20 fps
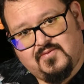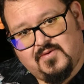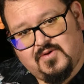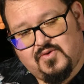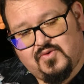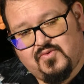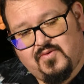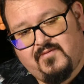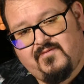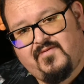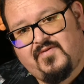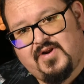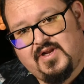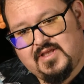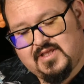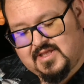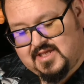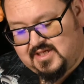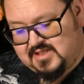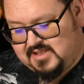cuando tú
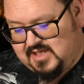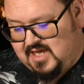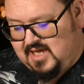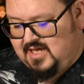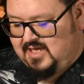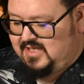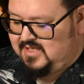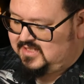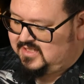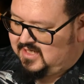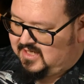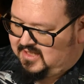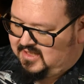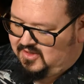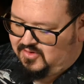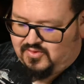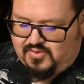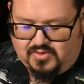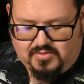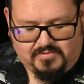enfrentas
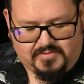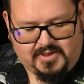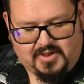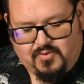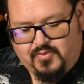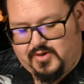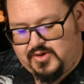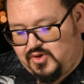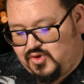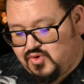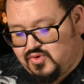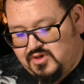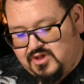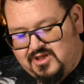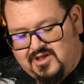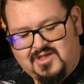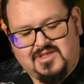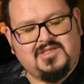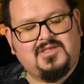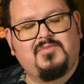incertidumbre, when you
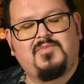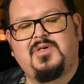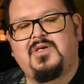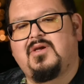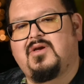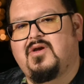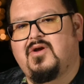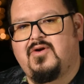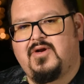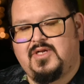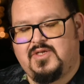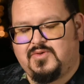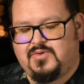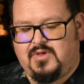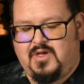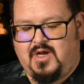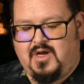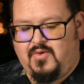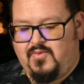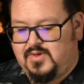need to be encouraged
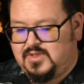uh,